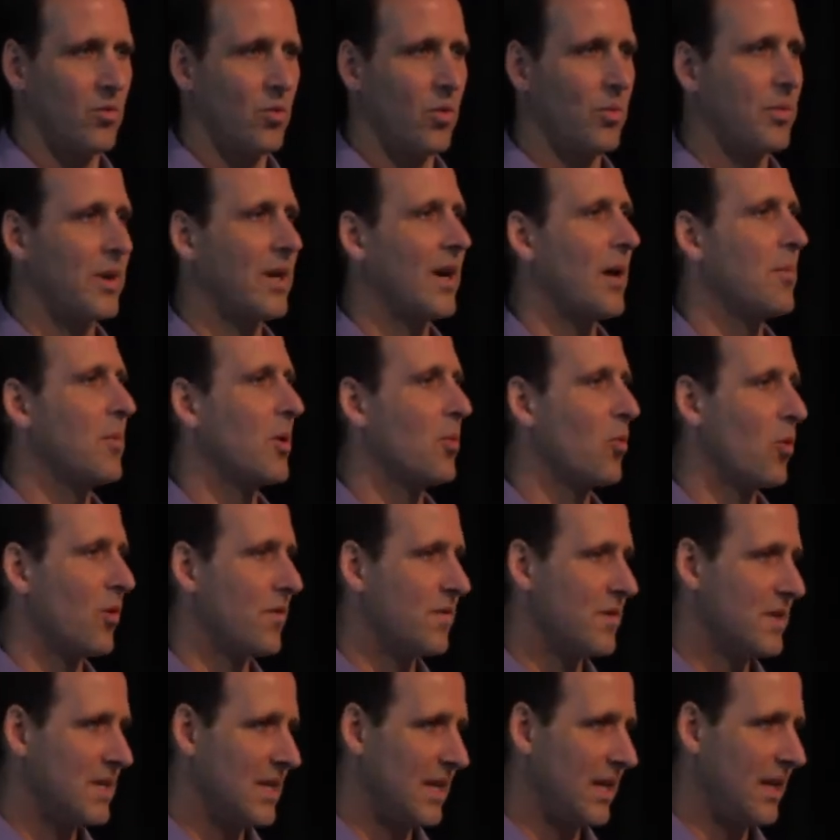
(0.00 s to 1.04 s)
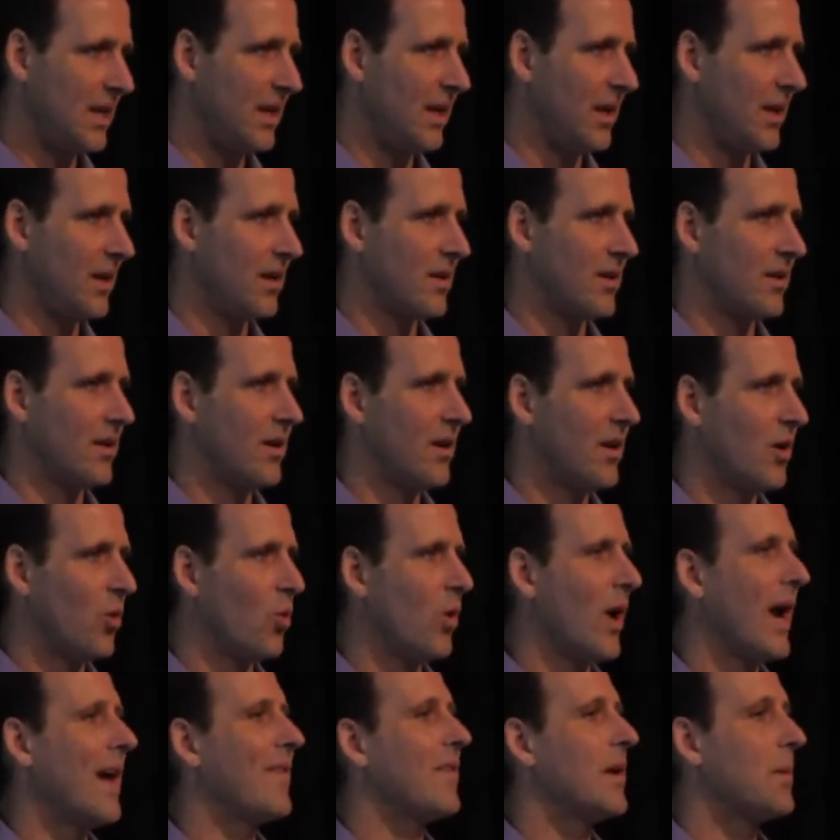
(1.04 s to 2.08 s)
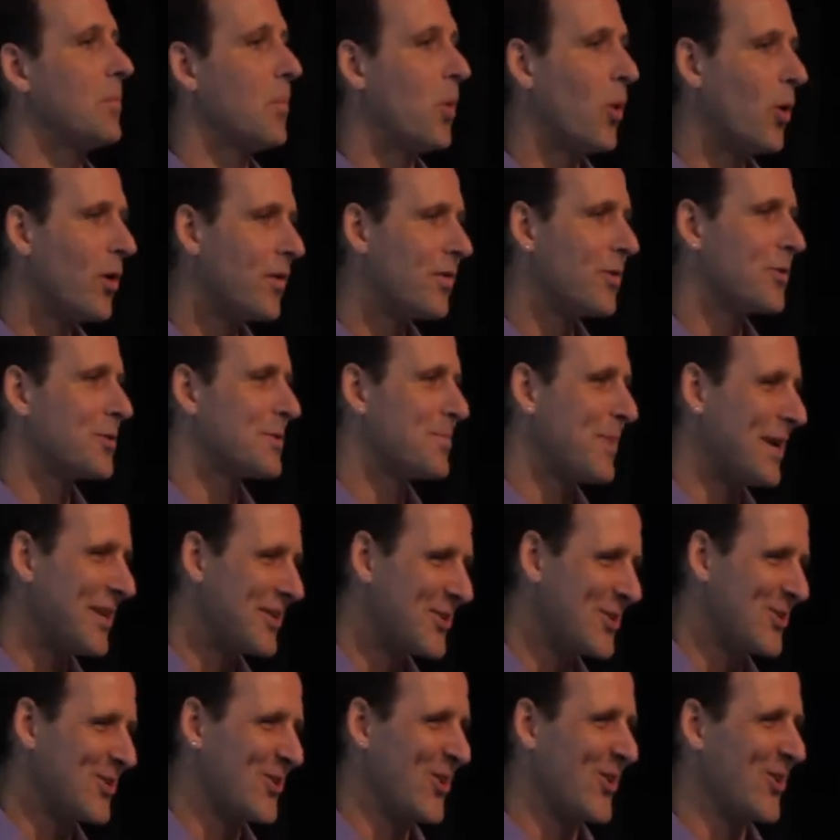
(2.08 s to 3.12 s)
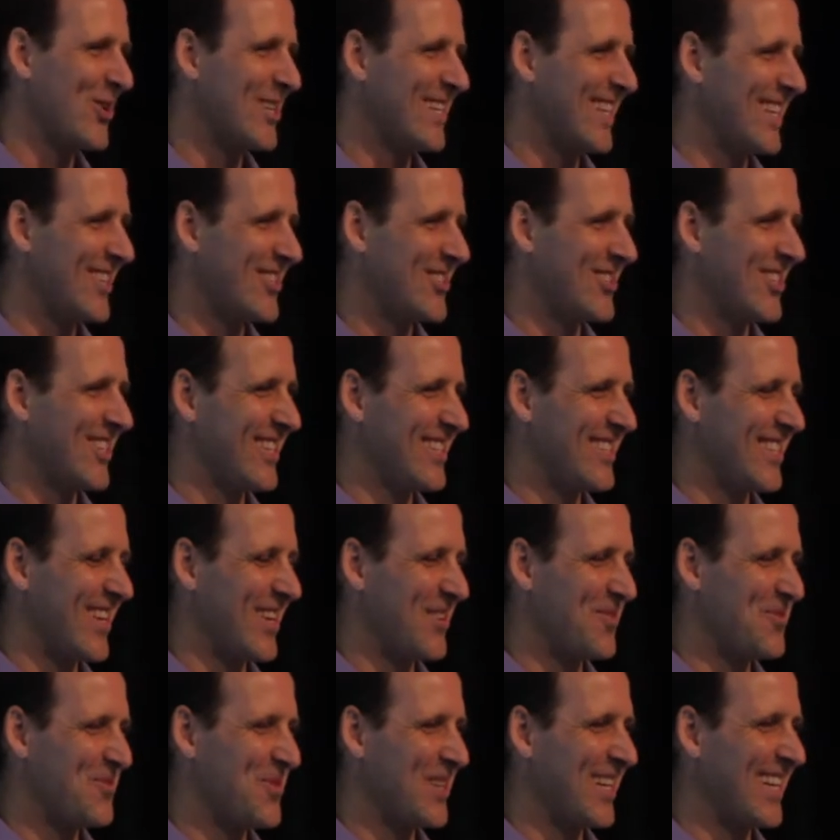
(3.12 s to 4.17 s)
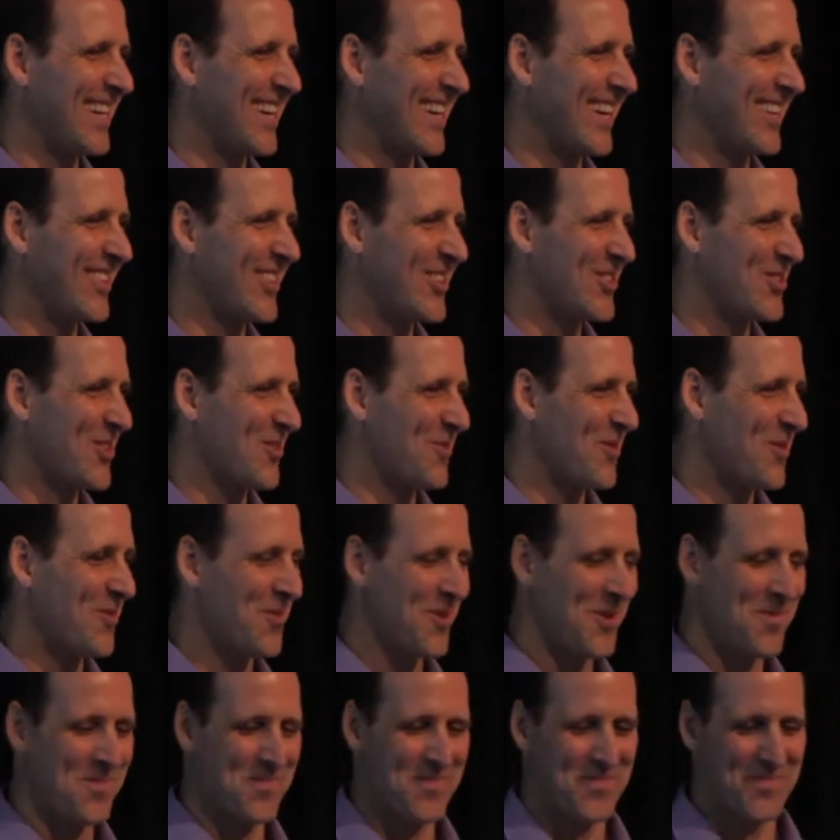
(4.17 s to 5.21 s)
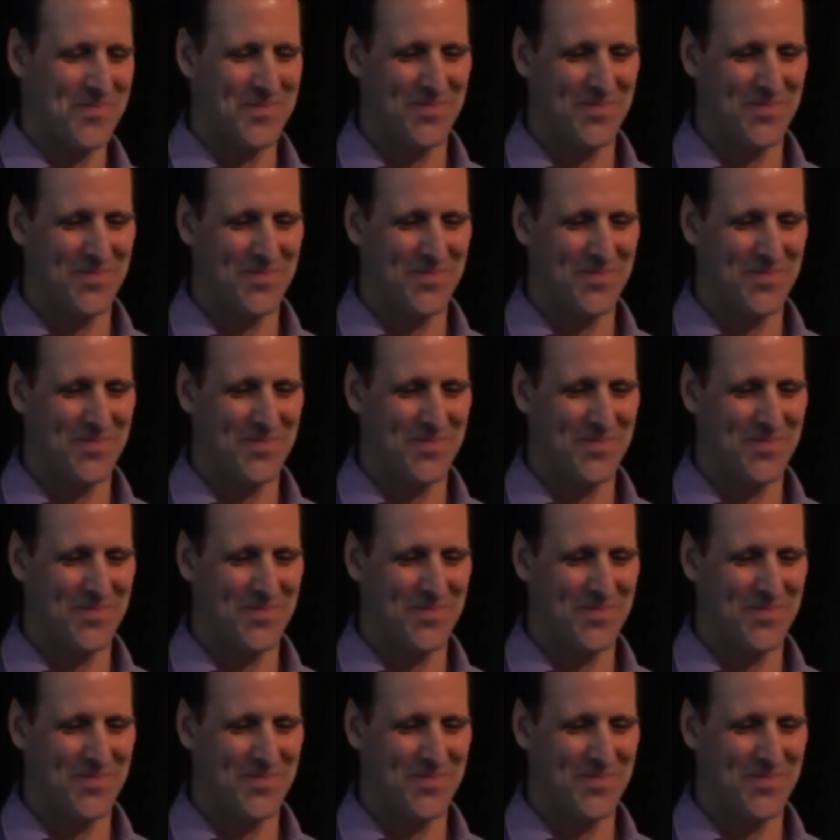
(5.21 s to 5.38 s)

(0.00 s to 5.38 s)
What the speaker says: we're becoming more fatigued, we're having more of those patients on our day sheets that we get the shiver from.